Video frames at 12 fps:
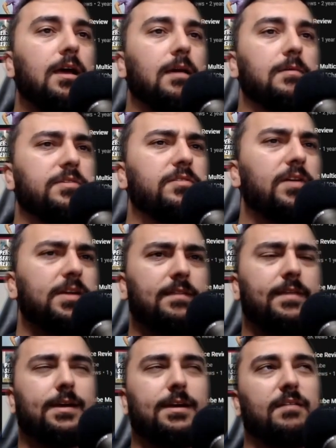So I know I did
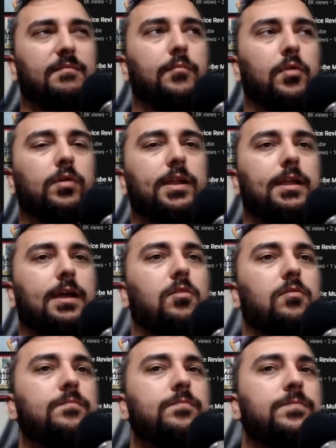that kind of broken
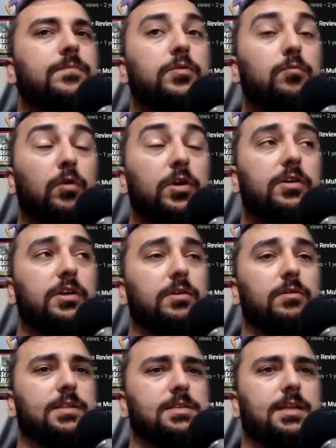down. What you can do
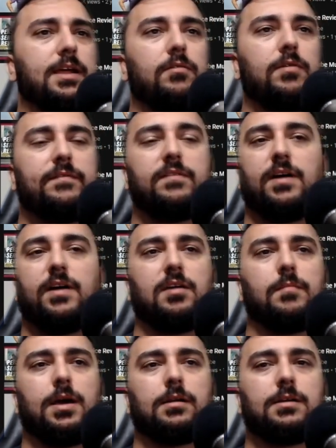with this, and I don't have the volume
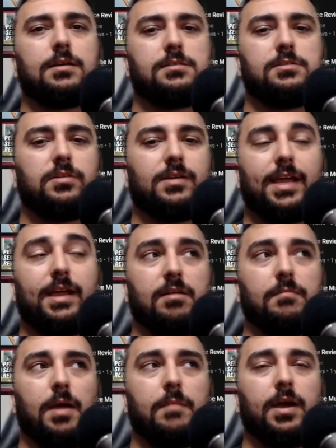on because you could hear it in
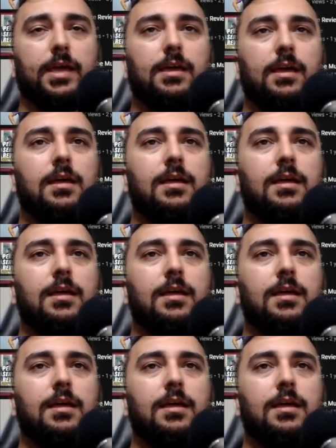my mic.